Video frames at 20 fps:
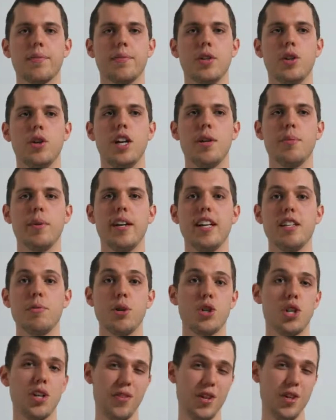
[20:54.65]
You know what I mean?
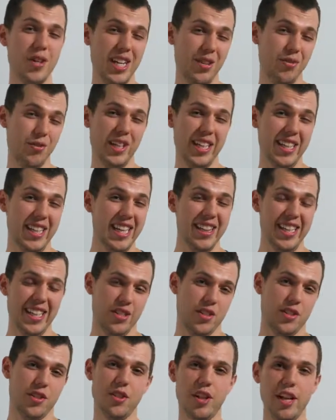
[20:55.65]
Especially if you really need
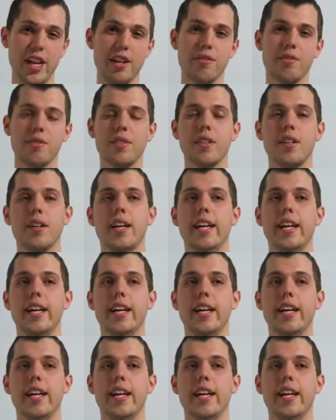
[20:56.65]
things in your life.